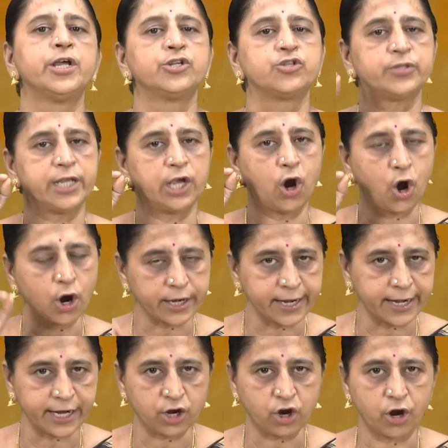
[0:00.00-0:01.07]
to the
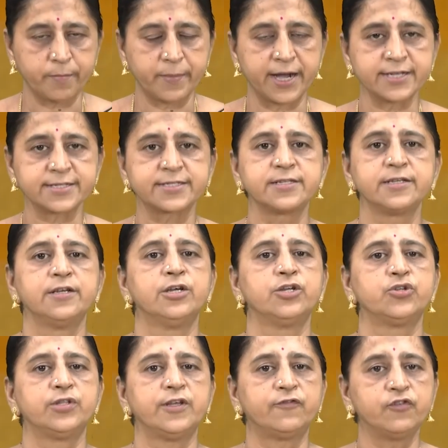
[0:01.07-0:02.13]
ordinary commas,
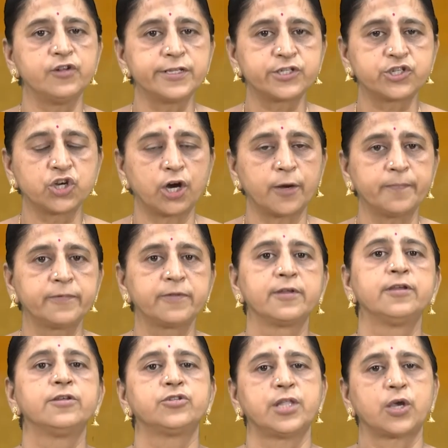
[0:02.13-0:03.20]
to the full stop,
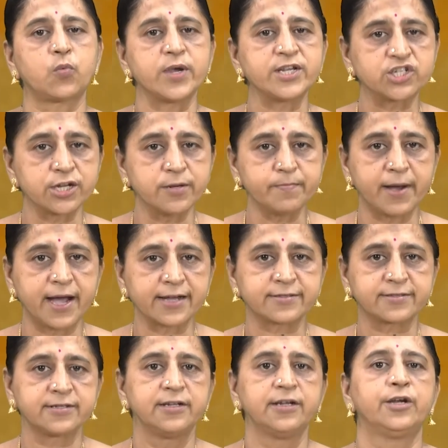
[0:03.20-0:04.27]
to the question
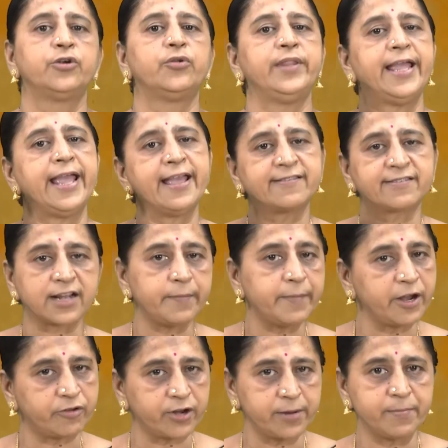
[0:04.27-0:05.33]
marks, to the
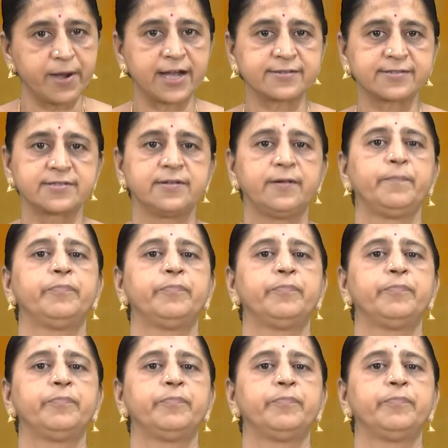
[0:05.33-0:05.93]
exclamatory marks,